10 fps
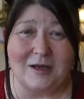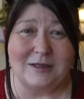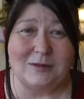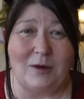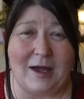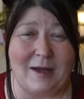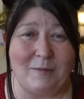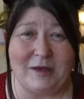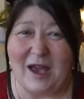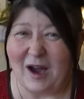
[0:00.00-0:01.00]
So
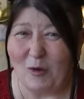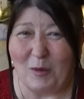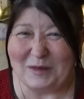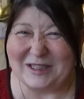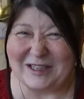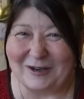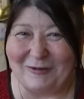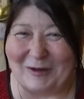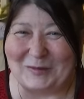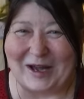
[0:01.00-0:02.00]
yeah, I hope you stick
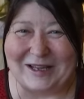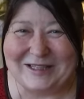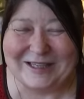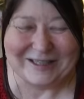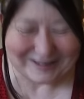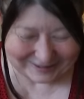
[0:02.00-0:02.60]
around guys.